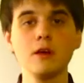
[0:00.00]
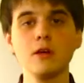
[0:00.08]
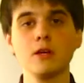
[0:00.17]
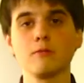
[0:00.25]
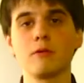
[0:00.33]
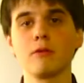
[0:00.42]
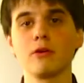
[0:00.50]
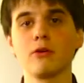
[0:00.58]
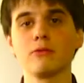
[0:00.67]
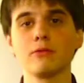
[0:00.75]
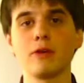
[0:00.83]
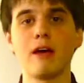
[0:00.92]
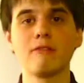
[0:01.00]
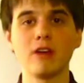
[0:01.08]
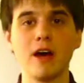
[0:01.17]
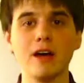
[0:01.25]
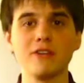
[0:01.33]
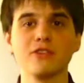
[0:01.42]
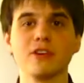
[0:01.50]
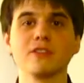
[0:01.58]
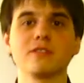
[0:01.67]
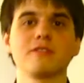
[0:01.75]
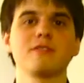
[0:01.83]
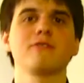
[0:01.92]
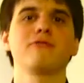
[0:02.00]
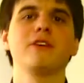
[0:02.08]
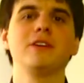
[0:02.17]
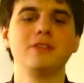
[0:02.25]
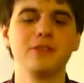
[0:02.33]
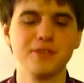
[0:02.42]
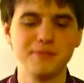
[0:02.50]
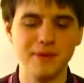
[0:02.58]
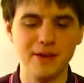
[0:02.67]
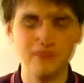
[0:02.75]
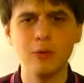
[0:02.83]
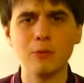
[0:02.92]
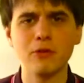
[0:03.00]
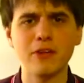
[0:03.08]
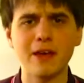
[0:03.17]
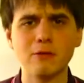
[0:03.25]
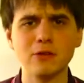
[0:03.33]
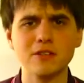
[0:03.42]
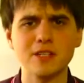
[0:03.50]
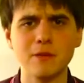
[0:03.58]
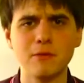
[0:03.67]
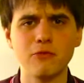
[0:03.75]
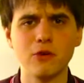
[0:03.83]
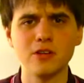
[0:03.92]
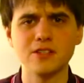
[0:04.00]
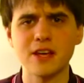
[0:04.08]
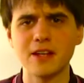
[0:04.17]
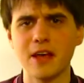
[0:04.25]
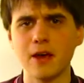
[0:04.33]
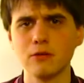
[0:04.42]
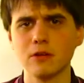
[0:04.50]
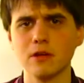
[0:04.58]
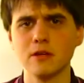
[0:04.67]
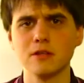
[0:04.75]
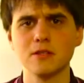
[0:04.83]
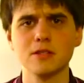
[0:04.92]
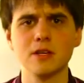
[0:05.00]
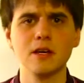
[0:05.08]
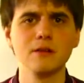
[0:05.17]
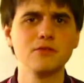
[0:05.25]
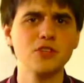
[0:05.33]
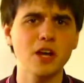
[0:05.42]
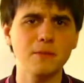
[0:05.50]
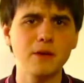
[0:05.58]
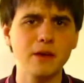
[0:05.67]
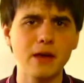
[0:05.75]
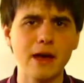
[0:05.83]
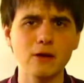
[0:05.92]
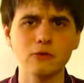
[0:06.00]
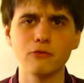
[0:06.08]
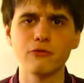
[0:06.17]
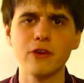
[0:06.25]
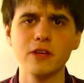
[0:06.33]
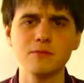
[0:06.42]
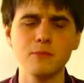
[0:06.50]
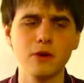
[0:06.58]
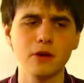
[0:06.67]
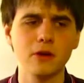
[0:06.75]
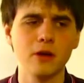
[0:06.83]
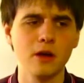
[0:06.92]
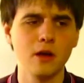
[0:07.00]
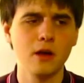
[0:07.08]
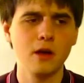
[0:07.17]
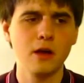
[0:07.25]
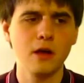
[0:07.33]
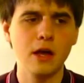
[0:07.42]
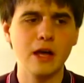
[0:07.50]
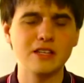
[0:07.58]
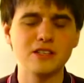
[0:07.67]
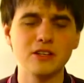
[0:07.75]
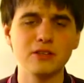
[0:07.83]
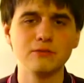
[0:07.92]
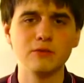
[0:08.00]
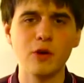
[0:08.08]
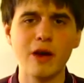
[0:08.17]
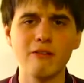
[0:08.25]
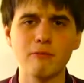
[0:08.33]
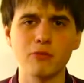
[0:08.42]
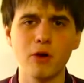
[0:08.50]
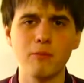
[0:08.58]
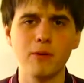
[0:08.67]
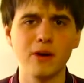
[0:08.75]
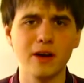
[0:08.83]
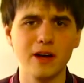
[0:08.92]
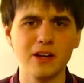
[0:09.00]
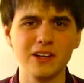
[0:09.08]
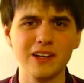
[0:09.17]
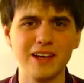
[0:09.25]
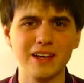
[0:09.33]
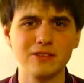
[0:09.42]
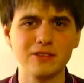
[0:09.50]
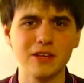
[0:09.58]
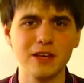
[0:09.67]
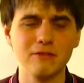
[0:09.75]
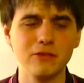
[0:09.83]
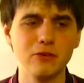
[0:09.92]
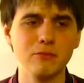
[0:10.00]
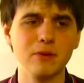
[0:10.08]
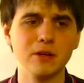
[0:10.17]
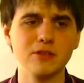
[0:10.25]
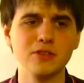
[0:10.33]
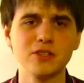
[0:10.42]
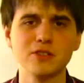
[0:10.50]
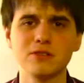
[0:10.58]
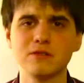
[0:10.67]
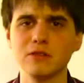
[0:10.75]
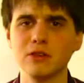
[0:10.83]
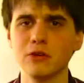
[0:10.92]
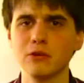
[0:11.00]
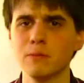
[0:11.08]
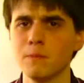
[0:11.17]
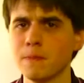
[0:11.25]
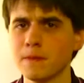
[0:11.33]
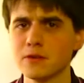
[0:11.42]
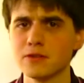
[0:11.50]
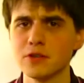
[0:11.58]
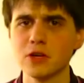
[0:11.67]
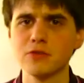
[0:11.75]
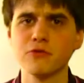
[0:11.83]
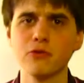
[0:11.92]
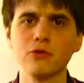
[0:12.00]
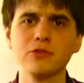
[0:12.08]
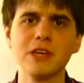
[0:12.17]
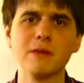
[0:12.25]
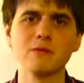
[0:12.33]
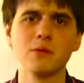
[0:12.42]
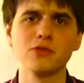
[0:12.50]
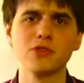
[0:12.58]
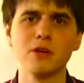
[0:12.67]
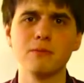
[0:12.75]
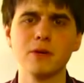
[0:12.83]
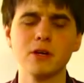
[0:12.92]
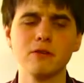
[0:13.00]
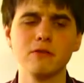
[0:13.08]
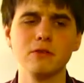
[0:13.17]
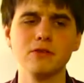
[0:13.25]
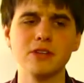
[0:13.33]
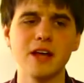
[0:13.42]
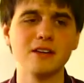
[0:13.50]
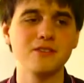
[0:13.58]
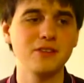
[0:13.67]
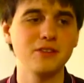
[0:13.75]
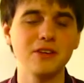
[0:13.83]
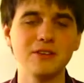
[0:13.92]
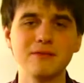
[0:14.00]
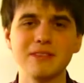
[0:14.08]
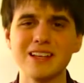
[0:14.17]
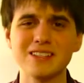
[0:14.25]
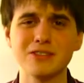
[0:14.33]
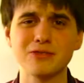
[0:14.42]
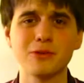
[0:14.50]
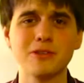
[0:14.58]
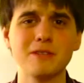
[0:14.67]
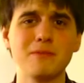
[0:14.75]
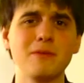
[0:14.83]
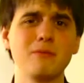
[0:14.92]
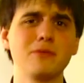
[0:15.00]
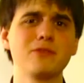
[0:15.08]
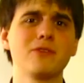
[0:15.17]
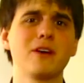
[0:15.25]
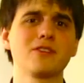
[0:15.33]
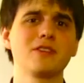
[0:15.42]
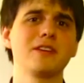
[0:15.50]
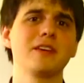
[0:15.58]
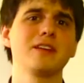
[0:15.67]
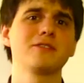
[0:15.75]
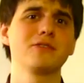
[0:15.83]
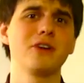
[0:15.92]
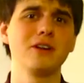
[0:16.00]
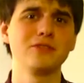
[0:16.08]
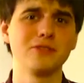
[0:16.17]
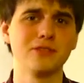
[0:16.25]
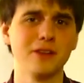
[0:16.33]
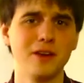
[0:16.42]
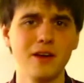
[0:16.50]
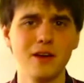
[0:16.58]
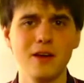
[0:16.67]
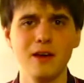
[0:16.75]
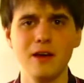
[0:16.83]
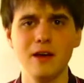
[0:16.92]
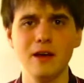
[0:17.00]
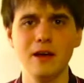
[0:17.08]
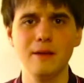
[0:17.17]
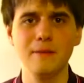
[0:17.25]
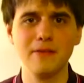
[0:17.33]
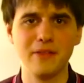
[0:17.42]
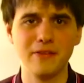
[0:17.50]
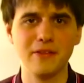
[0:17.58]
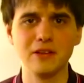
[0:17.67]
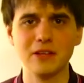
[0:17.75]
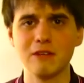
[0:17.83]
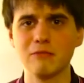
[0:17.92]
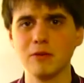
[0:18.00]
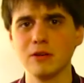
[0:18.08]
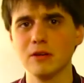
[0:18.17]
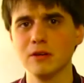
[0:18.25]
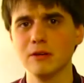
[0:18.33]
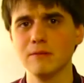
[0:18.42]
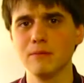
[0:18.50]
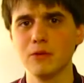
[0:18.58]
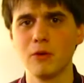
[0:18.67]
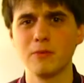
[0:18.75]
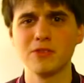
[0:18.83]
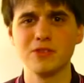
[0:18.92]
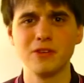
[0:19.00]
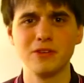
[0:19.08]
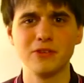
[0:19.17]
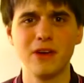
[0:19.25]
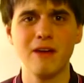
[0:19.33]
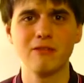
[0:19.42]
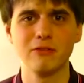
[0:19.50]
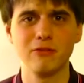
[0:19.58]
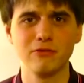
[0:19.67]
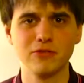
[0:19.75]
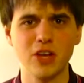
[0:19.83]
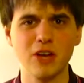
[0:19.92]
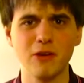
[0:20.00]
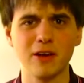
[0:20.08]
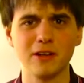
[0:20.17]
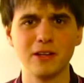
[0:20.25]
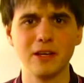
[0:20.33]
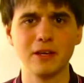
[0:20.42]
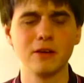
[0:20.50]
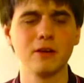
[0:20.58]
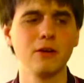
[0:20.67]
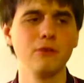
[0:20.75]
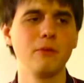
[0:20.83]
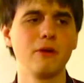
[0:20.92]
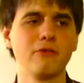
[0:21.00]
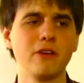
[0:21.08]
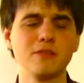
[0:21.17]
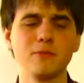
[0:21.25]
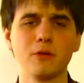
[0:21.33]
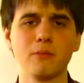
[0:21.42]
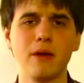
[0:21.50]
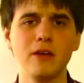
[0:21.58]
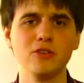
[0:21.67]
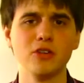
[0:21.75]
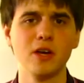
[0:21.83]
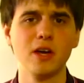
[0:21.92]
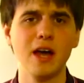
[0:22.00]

You're probably going to have a higher chance of finding this beer. One more thing I want to say before I sign out is check me out on Facebook. I still don't have a proper kind of link to give you, but just, you know, search for DM's Montreal beer reviews. I still need less than 20 people to actually get to the 100, and then they'll give me an opportunity to have a direct link on my Facebook page.